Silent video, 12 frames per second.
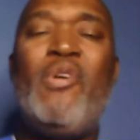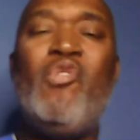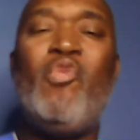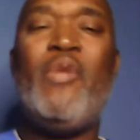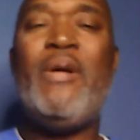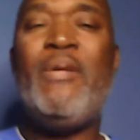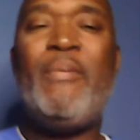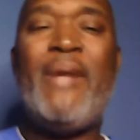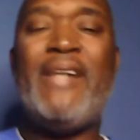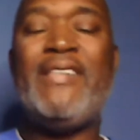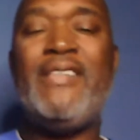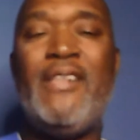worrying
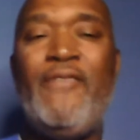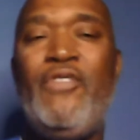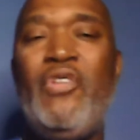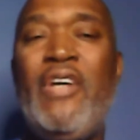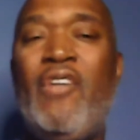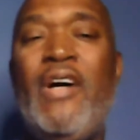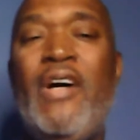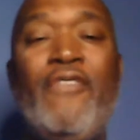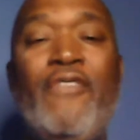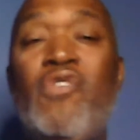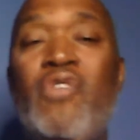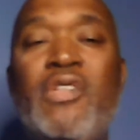about stuff you don't have
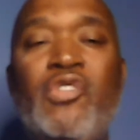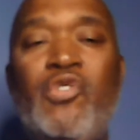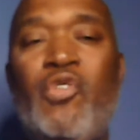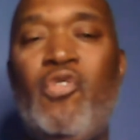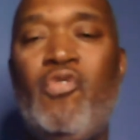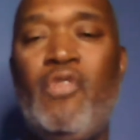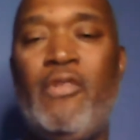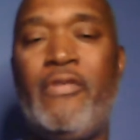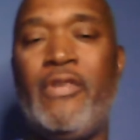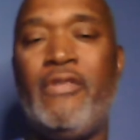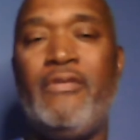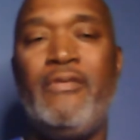no control
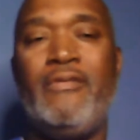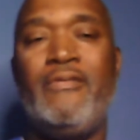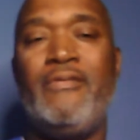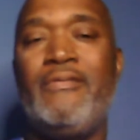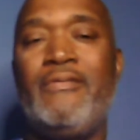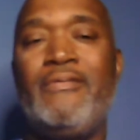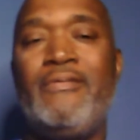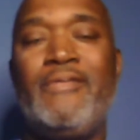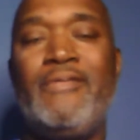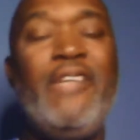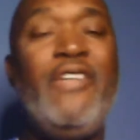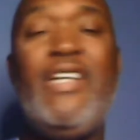over.
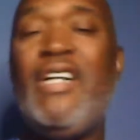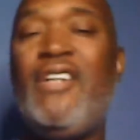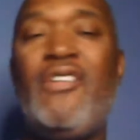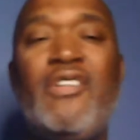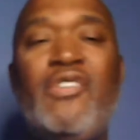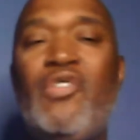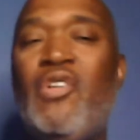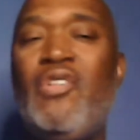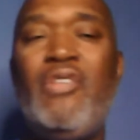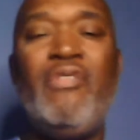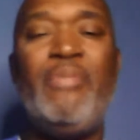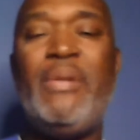You ain't got no control
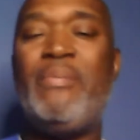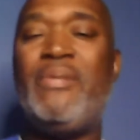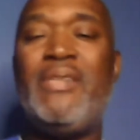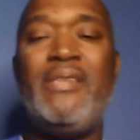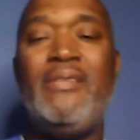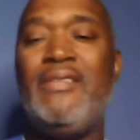over people. Just